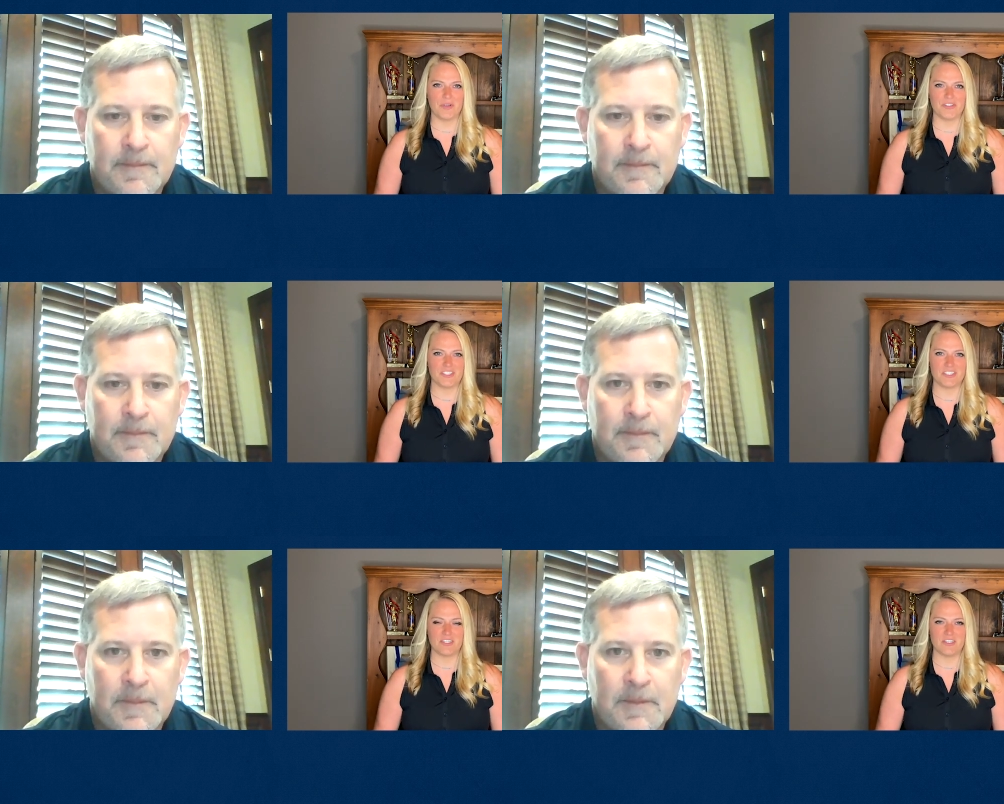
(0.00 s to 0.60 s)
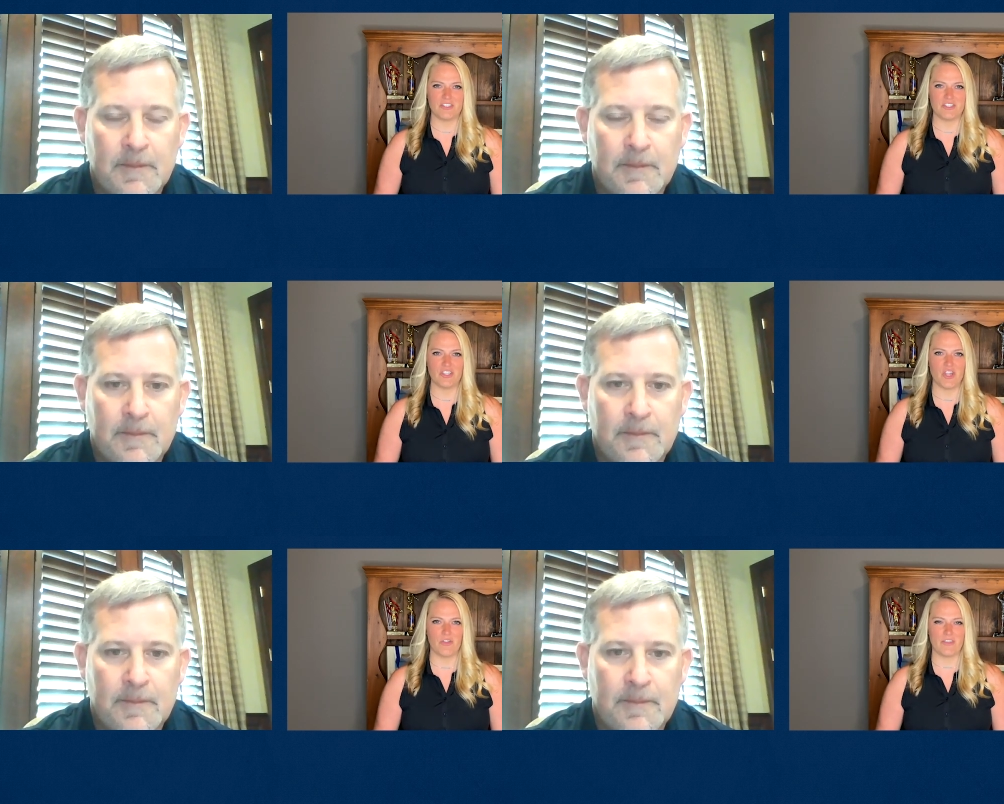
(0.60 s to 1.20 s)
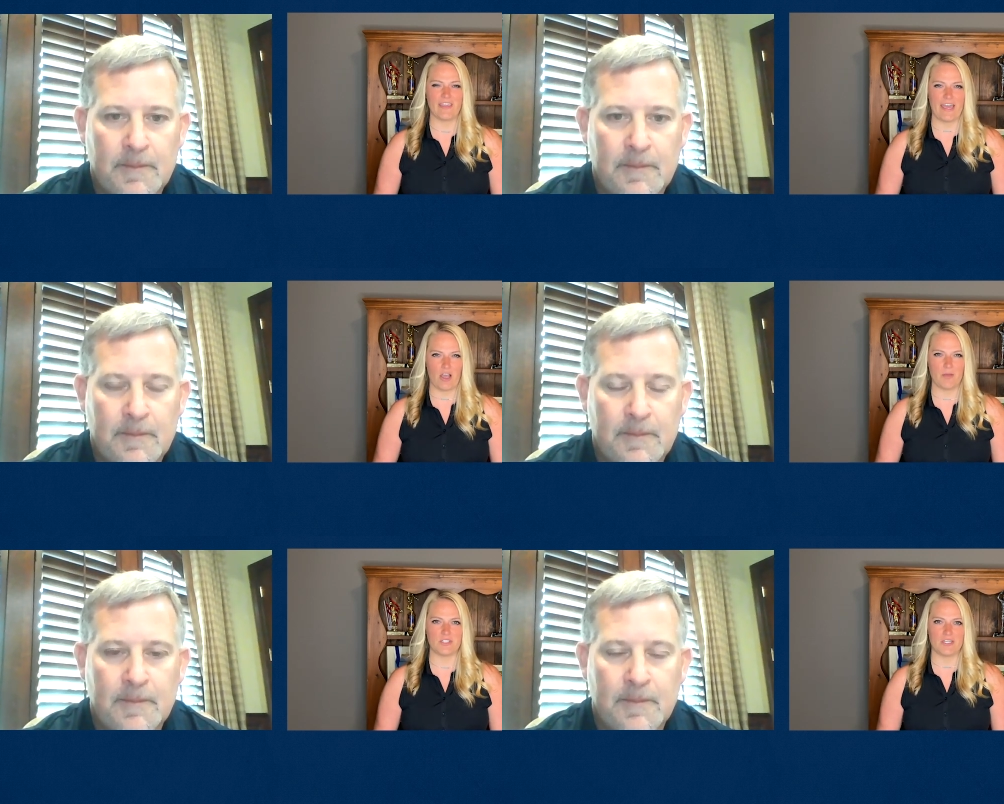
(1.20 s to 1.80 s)
Speaker 1: but just to, to know that that
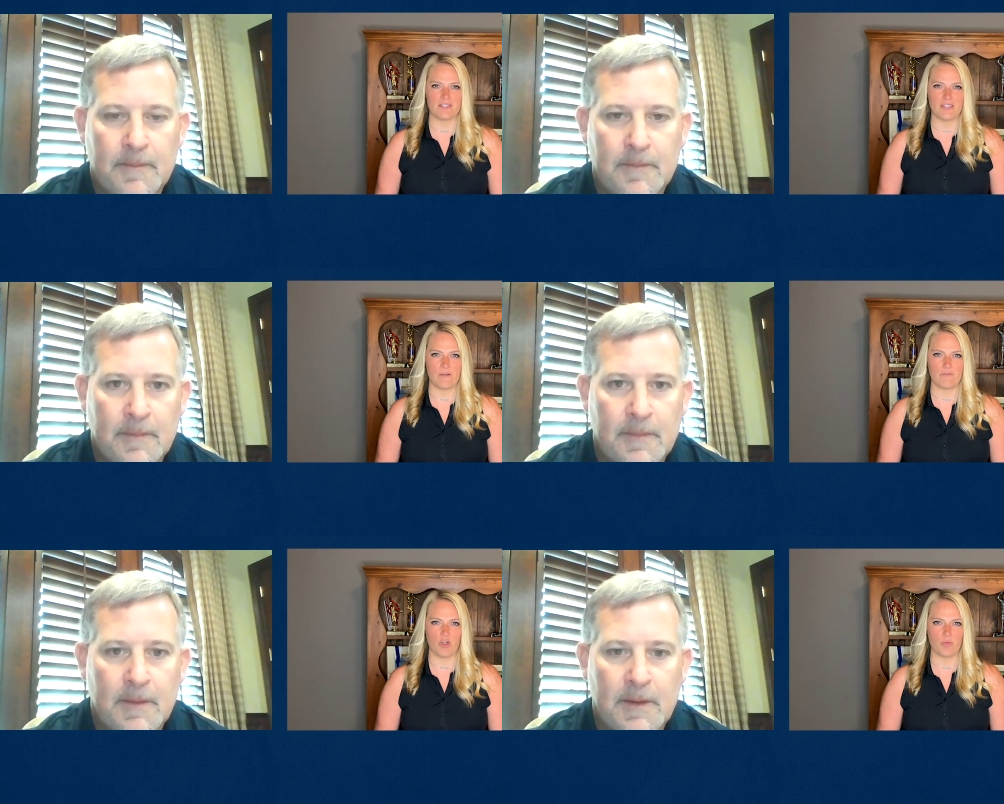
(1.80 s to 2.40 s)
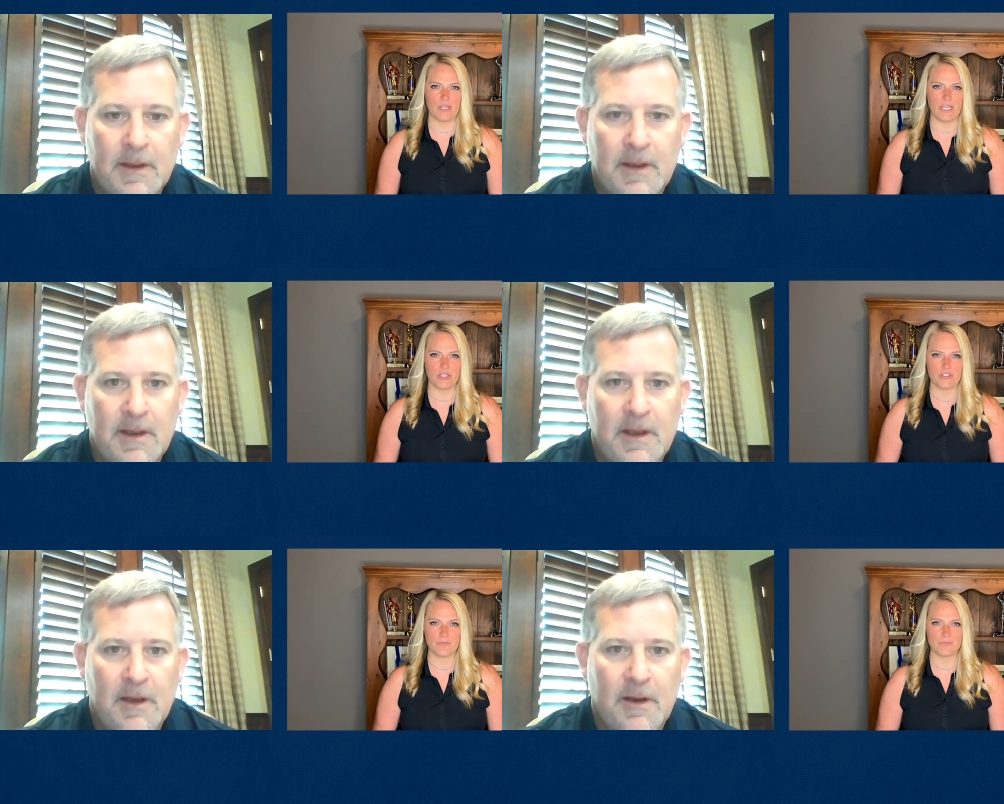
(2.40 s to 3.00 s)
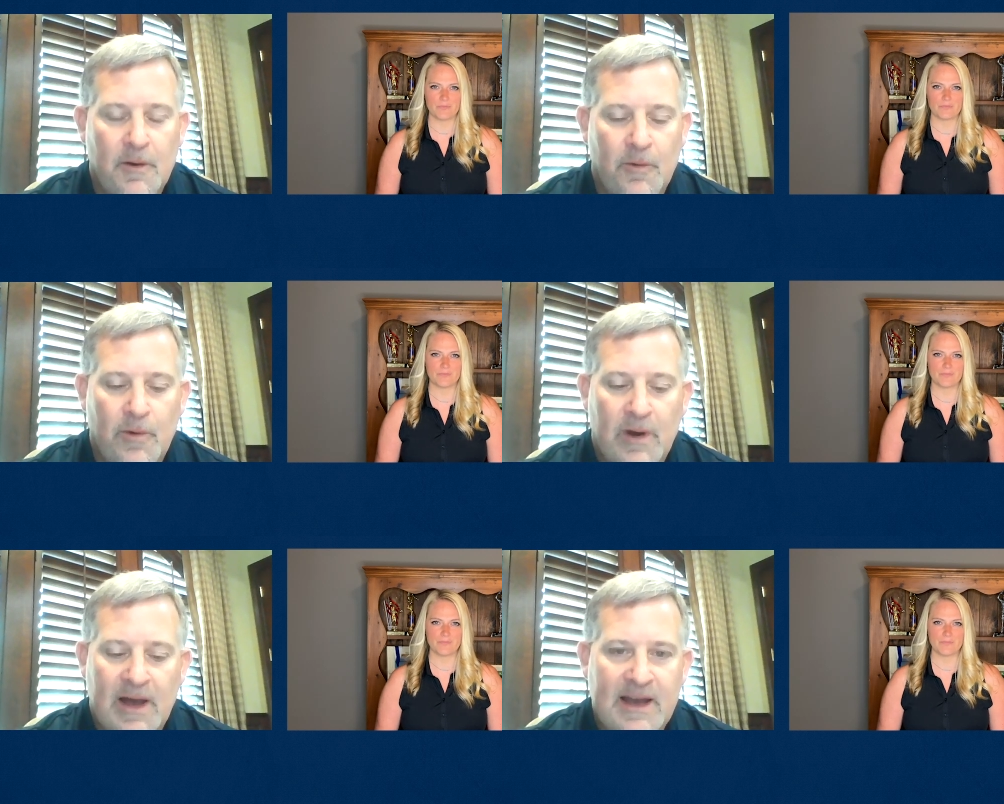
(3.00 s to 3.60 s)
option is there for your players
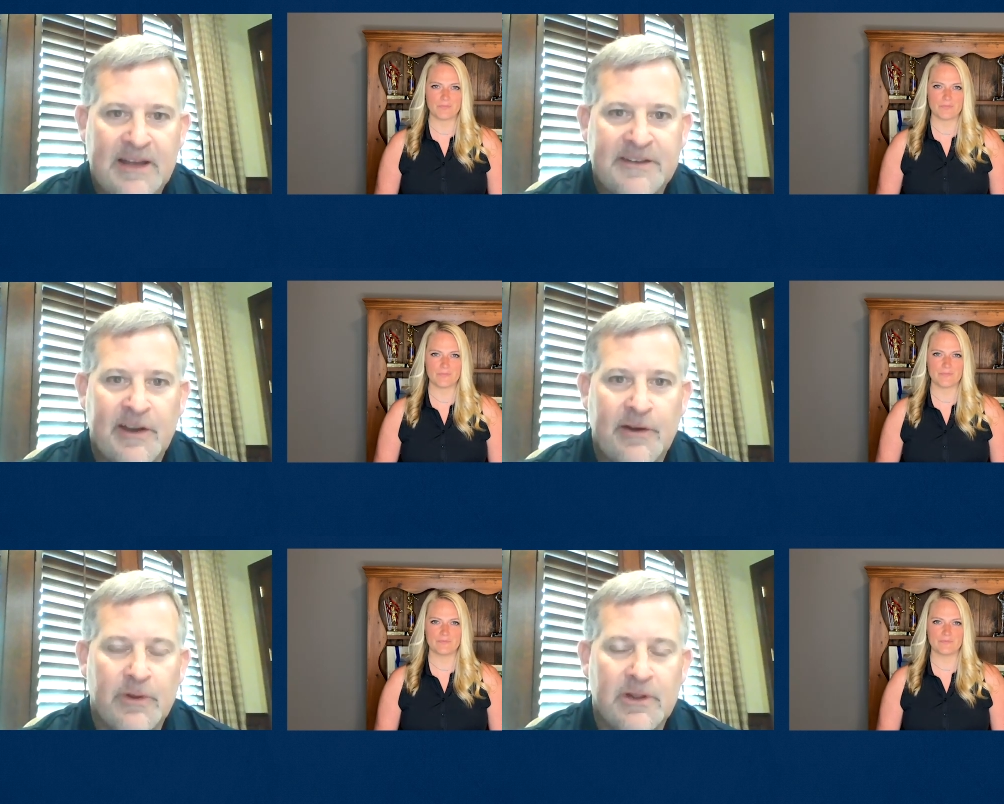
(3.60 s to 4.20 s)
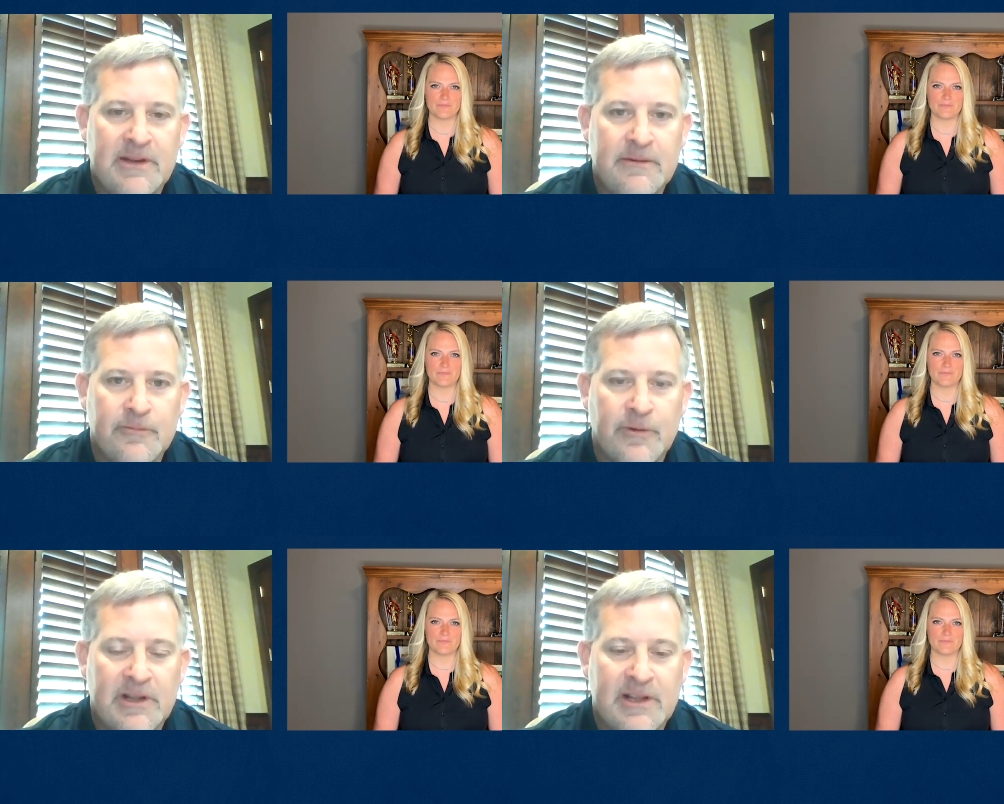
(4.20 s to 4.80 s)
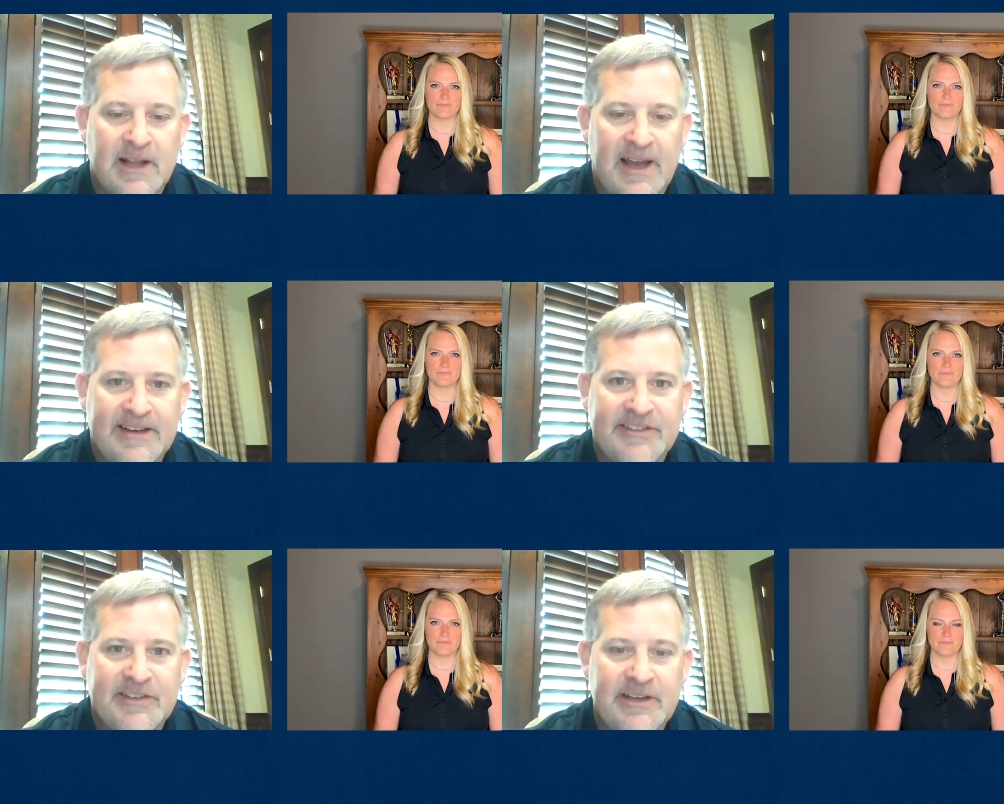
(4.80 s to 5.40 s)
Speaker 2: well i, I tell you really really
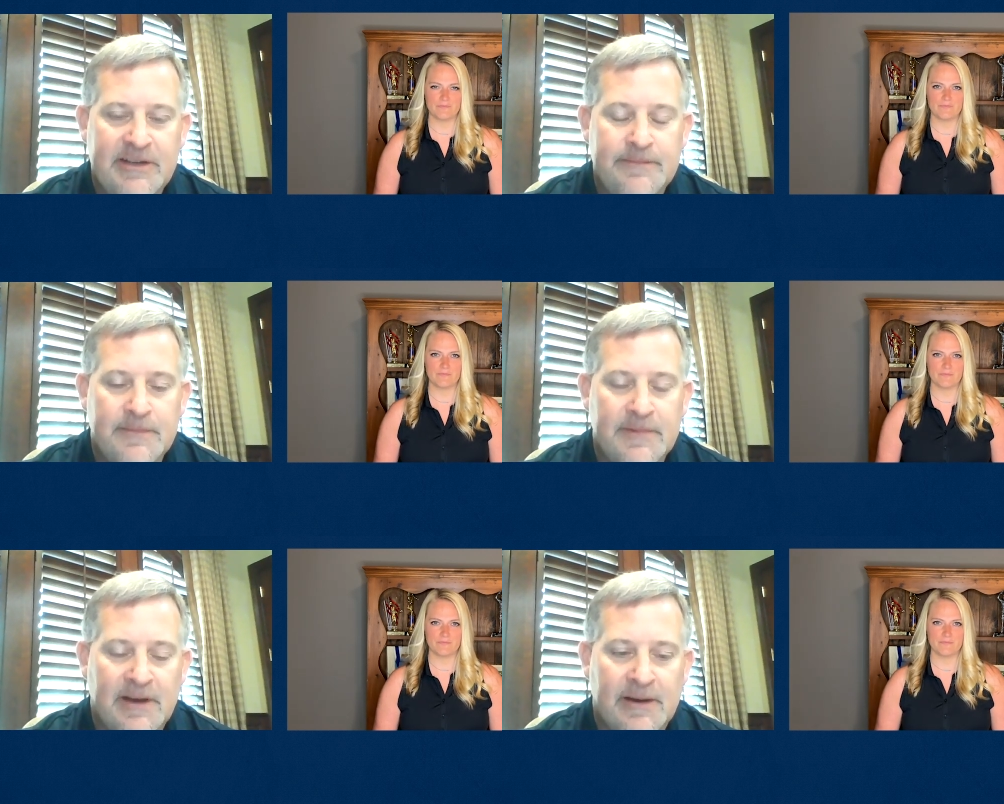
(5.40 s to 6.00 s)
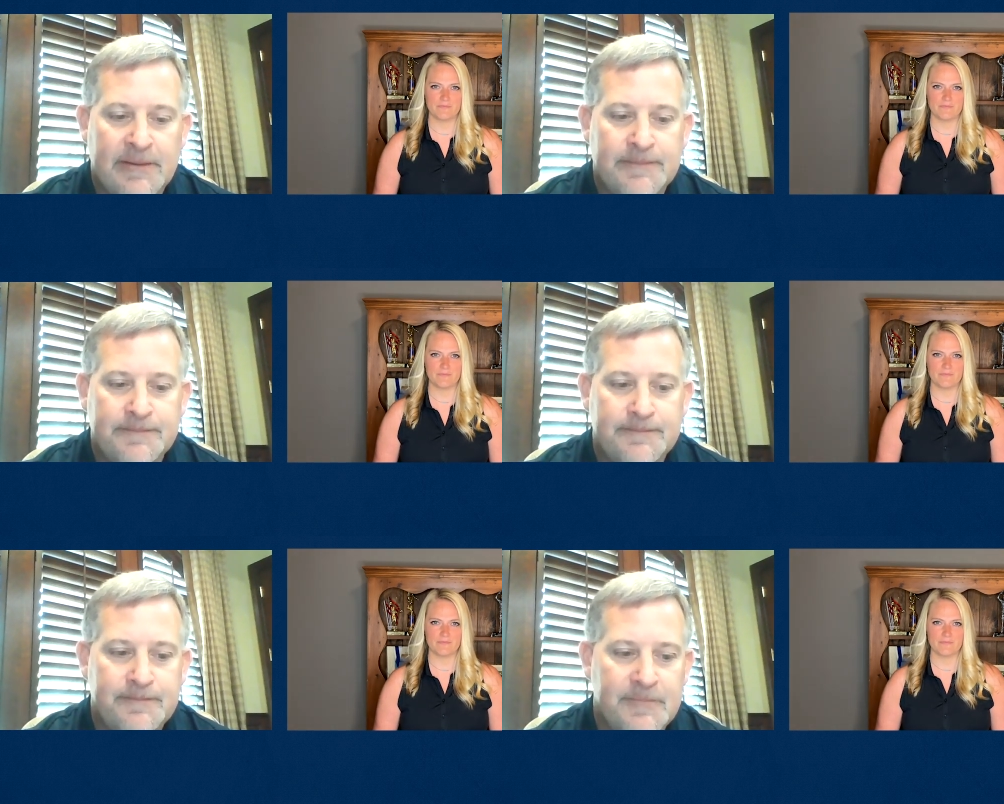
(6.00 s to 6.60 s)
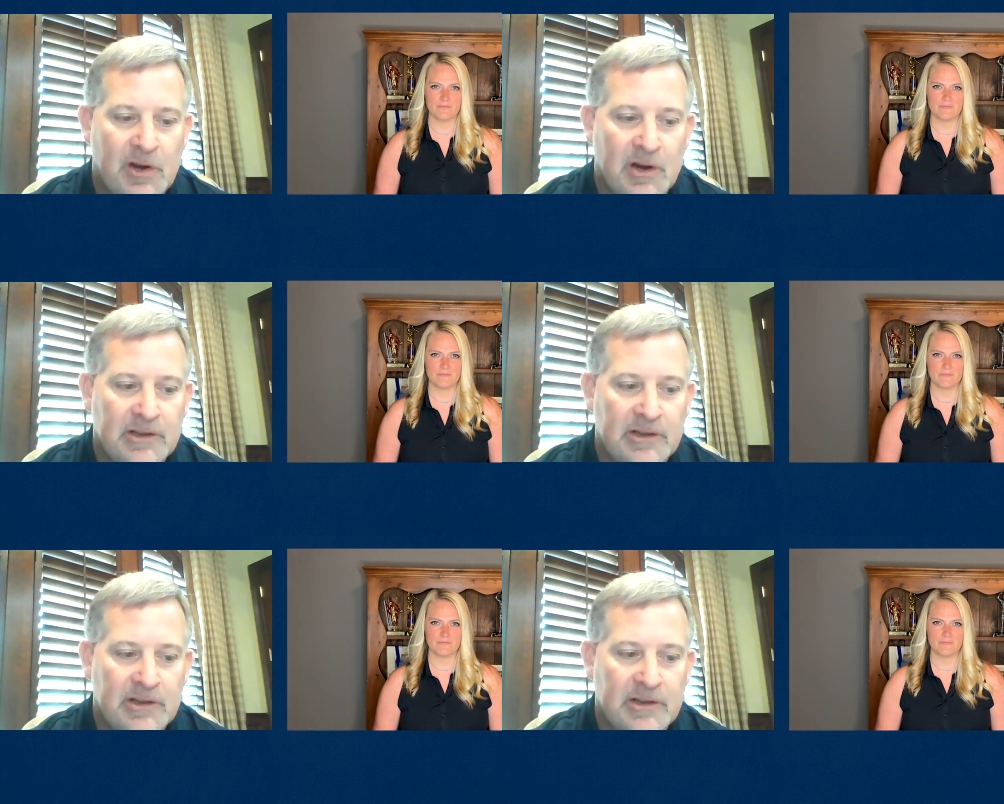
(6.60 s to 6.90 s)
glad to see um, you know, our